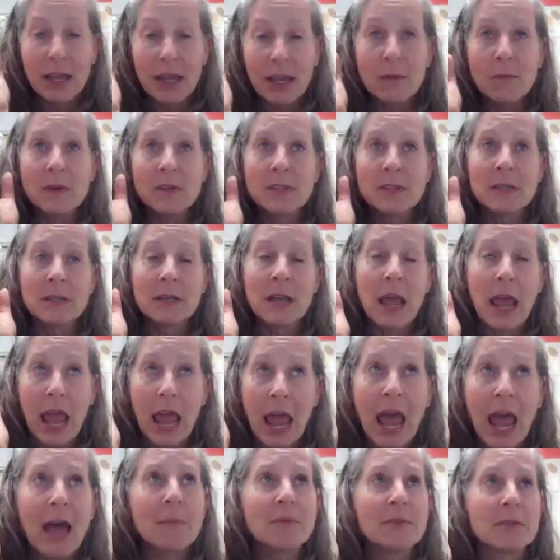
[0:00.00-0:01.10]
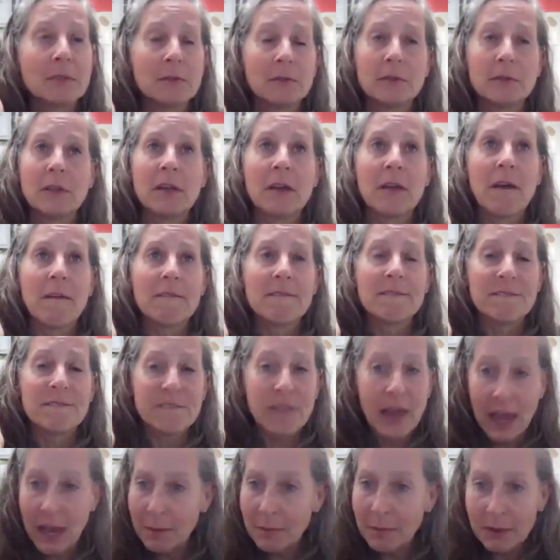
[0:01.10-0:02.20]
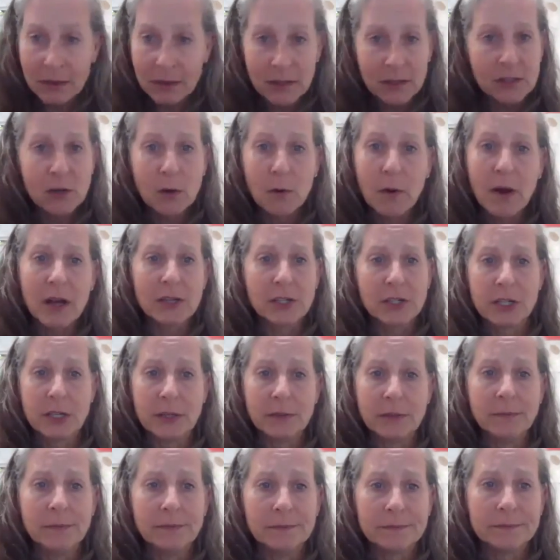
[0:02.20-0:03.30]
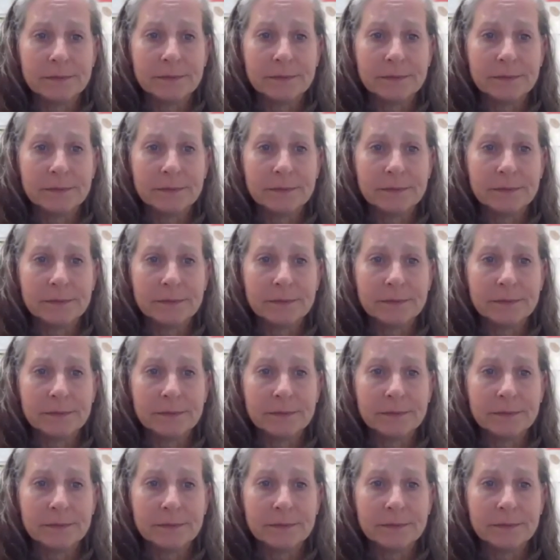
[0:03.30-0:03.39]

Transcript: was an absolutely fabulous question,